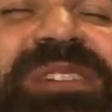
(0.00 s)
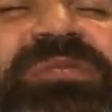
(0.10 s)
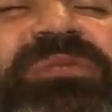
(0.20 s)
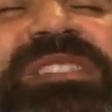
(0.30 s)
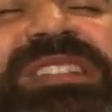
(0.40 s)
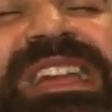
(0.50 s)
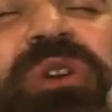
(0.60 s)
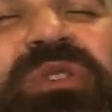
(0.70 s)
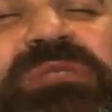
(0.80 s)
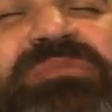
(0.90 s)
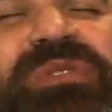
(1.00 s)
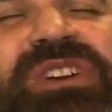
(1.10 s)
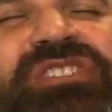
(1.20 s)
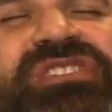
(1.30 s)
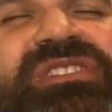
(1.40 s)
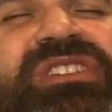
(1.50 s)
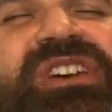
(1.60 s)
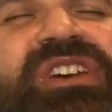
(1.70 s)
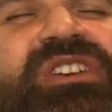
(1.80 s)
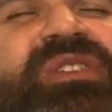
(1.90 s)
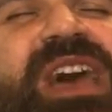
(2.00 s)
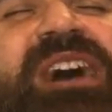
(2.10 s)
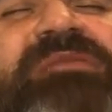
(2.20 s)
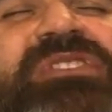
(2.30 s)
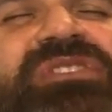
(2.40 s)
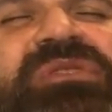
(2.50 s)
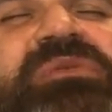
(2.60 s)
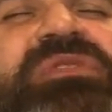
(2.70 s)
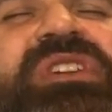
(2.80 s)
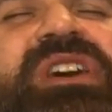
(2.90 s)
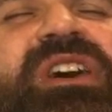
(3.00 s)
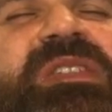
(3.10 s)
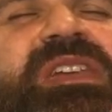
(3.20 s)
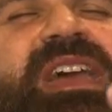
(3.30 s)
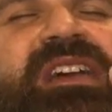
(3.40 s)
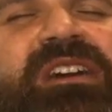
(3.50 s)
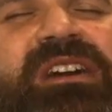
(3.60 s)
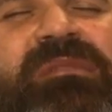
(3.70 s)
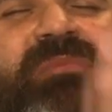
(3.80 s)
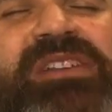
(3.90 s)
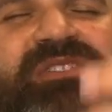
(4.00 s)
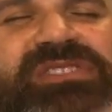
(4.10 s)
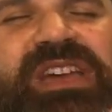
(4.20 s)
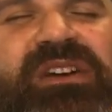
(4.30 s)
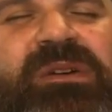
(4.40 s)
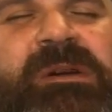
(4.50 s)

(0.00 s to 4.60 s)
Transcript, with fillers: And if you write an Aeolian progression, you have to use the a minor scale.